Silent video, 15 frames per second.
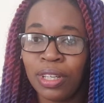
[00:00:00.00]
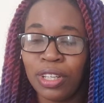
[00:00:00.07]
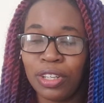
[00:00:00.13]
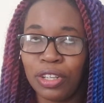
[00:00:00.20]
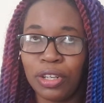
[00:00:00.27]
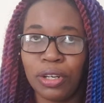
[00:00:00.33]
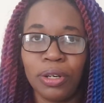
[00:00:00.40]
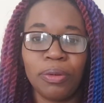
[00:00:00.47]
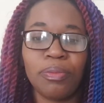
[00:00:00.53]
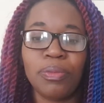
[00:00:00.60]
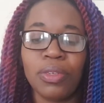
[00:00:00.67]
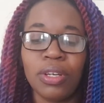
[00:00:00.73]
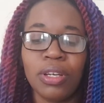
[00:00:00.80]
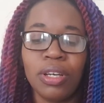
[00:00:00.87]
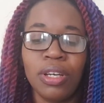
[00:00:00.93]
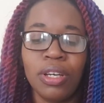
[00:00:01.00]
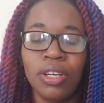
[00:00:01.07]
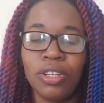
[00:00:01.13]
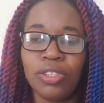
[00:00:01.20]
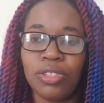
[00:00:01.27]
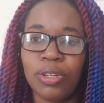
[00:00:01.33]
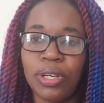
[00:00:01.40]
you know.
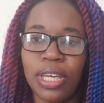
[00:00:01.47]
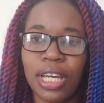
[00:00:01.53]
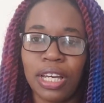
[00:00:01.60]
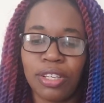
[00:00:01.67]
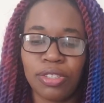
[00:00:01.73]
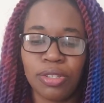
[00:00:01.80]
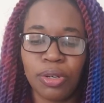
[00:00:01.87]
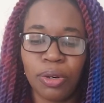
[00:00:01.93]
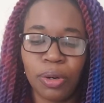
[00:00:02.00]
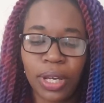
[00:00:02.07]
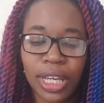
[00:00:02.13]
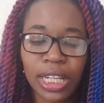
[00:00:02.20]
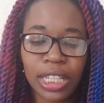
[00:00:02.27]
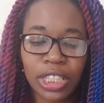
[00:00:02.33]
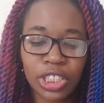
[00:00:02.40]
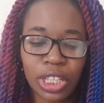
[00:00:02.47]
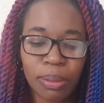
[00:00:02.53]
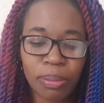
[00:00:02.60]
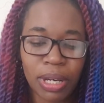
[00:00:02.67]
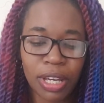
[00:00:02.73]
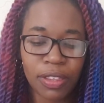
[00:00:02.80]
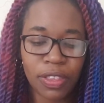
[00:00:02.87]
So yeah, so English
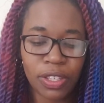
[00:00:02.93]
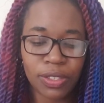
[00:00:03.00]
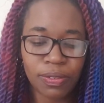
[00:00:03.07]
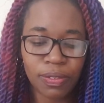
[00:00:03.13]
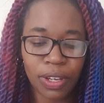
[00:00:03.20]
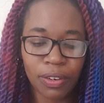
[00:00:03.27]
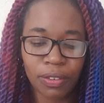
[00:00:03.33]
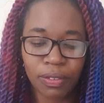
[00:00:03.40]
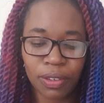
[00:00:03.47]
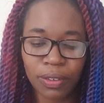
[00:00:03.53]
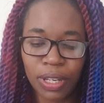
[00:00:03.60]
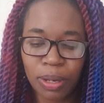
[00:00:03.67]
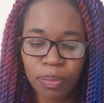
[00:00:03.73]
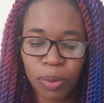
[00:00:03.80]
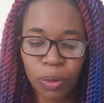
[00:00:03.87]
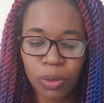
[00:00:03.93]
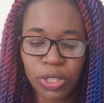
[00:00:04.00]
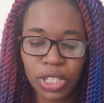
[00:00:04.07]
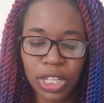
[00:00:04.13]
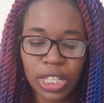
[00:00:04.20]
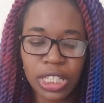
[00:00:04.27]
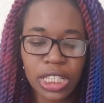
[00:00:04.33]
and math is very, very
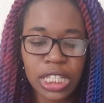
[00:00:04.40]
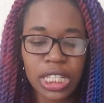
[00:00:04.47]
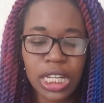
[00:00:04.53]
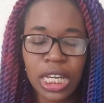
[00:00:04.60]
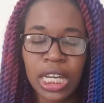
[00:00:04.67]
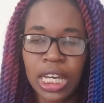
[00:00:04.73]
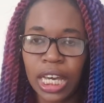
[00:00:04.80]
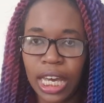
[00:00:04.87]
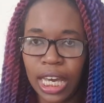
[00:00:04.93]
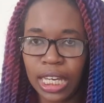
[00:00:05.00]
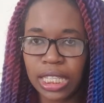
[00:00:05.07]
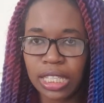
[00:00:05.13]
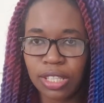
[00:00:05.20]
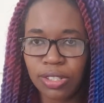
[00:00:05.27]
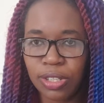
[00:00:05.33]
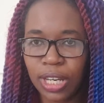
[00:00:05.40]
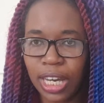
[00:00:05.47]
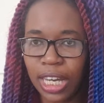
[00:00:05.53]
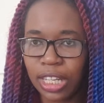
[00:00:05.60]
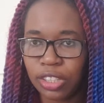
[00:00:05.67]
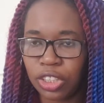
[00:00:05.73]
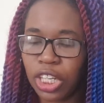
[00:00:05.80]
important. Access
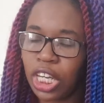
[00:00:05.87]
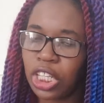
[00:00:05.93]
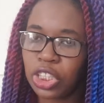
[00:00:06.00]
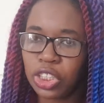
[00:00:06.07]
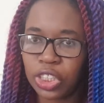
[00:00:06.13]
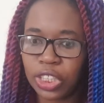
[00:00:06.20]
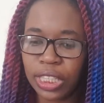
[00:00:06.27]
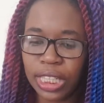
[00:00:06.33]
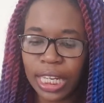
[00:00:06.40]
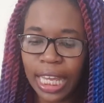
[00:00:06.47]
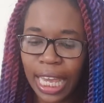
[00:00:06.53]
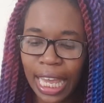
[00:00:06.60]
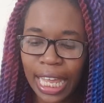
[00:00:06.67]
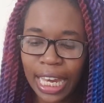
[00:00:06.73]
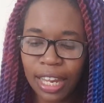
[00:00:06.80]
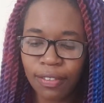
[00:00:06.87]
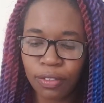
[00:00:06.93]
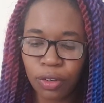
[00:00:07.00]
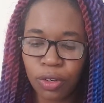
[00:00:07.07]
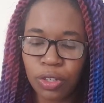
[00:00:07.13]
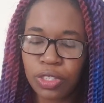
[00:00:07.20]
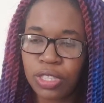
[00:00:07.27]
higher education, A
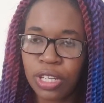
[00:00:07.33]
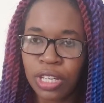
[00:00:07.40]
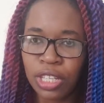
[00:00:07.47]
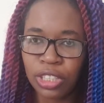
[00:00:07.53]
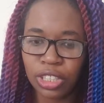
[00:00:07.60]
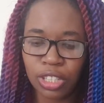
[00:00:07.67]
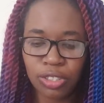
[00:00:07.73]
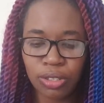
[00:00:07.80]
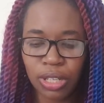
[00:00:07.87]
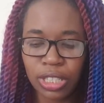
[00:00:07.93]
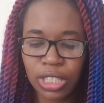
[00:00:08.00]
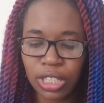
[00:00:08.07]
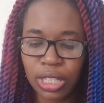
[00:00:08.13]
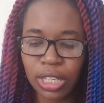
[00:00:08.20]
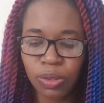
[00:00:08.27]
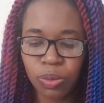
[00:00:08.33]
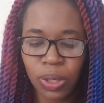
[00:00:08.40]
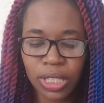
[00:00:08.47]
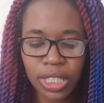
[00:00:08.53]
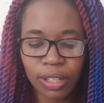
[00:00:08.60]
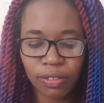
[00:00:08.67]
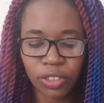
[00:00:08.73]
levels, just to articulate
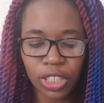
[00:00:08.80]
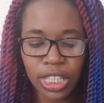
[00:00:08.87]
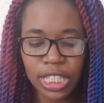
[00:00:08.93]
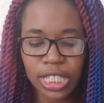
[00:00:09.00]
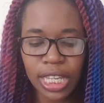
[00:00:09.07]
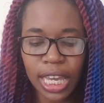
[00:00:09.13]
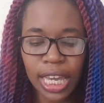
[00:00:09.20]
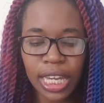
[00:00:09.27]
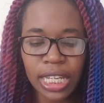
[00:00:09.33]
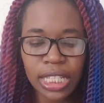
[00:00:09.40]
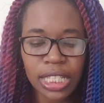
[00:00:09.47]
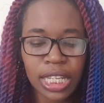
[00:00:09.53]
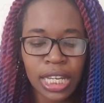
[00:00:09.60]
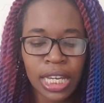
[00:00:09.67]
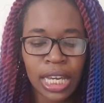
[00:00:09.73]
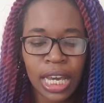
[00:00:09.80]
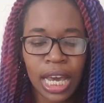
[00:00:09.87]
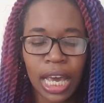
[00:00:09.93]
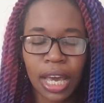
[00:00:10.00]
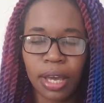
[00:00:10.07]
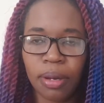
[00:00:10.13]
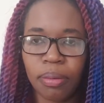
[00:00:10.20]
what I've just said.
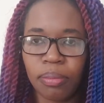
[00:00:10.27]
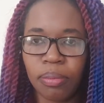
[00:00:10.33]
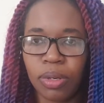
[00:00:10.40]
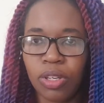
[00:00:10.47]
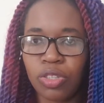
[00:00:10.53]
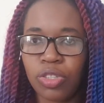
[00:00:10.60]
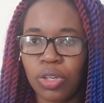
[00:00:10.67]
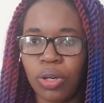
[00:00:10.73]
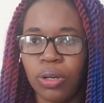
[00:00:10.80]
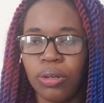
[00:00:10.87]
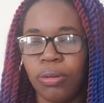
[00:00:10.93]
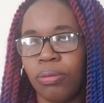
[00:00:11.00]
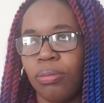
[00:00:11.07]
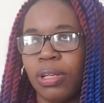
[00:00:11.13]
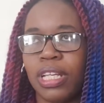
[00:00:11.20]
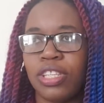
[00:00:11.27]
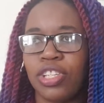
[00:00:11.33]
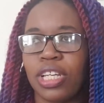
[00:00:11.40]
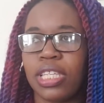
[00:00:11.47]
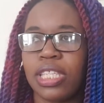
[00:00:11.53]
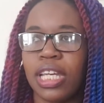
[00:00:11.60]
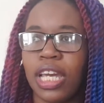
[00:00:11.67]
So let's
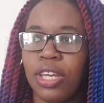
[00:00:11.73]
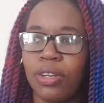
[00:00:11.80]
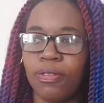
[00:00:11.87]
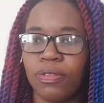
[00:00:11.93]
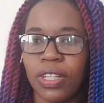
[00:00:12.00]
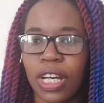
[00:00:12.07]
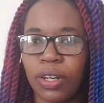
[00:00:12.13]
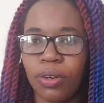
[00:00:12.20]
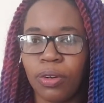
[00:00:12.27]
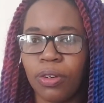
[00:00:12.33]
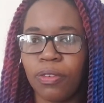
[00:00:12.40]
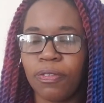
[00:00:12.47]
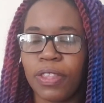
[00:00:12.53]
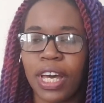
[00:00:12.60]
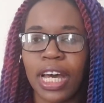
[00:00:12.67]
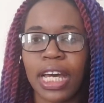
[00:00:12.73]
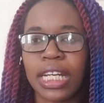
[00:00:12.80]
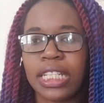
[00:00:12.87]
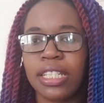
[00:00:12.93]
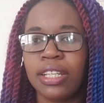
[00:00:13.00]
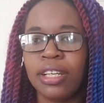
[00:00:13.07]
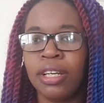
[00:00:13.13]
just say you've done all of
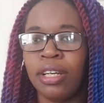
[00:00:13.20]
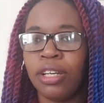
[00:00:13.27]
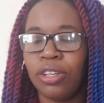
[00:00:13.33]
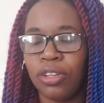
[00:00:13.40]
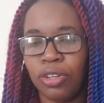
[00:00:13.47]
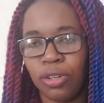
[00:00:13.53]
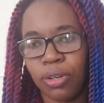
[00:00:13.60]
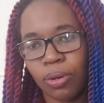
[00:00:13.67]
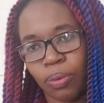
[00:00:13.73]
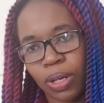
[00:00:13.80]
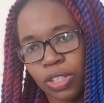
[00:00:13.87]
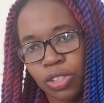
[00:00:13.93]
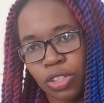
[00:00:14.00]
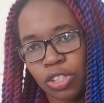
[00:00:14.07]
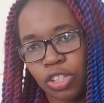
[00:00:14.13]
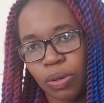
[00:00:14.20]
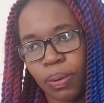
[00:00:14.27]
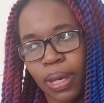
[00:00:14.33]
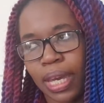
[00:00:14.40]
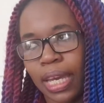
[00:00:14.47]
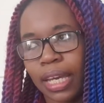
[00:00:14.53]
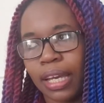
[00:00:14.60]
that, you know what you're
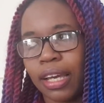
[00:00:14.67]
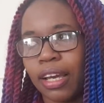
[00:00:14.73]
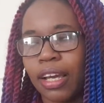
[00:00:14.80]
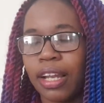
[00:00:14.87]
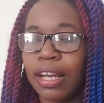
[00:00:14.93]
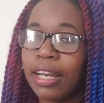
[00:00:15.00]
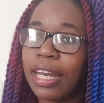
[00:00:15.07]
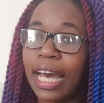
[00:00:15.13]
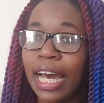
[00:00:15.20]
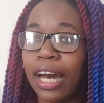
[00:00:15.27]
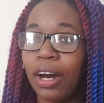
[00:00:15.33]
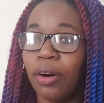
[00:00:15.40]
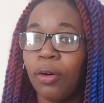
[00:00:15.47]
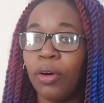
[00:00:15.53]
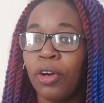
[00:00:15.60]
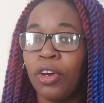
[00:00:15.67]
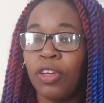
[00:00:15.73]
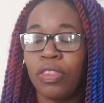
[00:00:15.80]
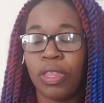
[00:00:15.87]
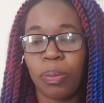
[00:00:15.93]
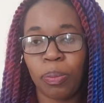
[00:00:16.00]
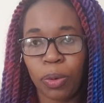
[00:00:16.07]
doing. Now
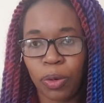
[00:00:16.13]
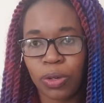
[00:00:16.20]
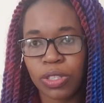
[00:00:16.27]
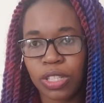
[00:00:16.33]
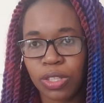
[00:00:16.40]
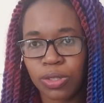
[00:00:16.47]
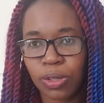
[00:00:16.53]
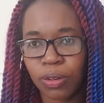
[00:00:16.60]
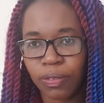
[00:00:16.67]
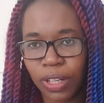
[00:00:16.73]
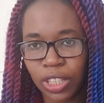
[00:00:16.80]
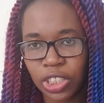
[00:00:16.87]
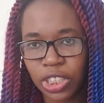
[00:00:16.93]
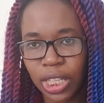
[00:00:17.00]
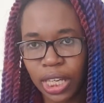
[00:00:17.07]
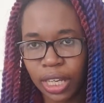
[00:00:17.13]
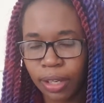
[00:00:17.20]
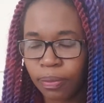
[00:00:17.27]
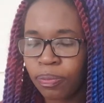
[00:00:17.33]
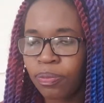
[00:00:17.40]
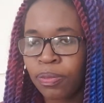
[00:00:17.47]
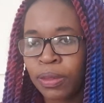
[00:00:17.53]
the process of
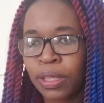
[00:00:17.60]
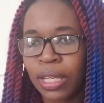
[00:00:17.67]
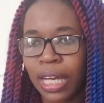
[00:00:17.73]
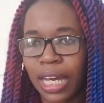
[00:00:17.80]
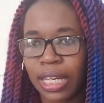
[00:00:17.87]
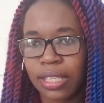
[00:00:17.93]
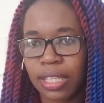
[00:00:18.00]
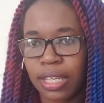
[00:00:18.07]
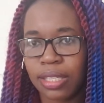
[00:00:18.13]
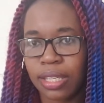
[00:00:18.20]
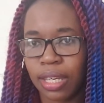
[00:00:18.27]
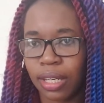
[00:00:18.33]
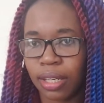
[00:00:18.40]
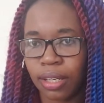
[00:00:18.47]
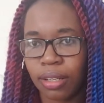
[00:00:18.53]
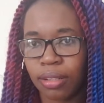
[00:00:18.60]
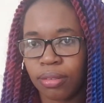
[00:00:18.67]
actually accessing